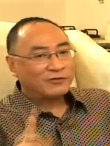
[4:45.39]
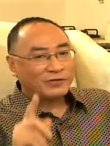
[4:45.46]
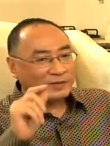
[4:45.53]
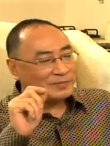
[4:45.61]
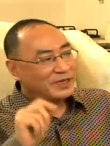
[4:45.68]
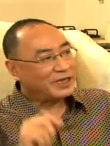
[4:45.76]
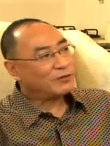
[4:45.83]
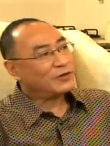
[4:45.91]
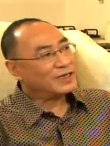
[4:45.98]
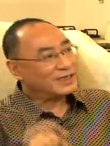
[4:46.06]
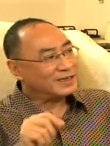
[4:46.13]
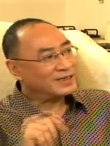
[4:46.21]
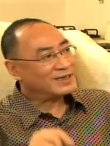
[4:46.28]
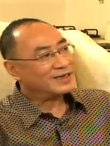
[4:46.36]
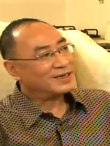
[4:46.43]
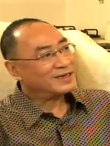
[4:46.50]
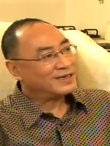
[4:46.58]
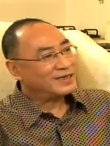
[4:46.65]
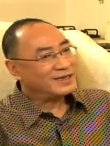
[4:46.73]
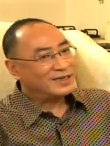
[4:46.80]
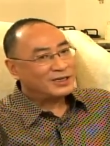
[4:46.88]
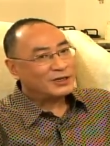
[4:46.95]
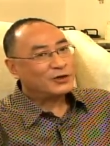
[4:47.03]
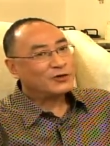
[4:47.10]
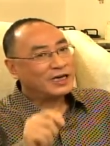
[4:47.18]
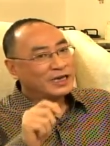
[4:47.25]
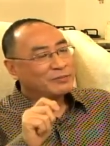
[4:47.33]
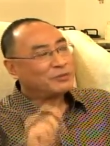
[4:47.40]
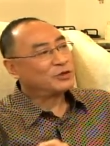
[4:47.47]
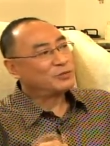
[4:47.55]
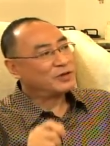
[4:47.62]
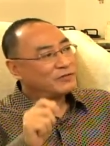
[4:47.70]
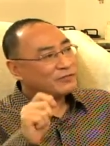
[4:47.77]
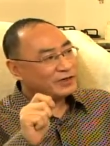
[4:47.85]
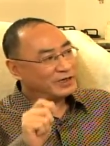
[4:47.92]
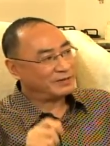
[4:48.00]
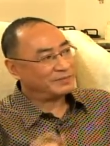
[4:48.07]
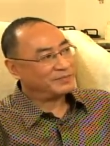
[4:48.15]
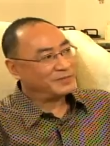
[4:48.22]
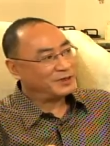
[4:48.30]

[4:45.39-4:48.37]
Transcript: From day one, you have to be firm.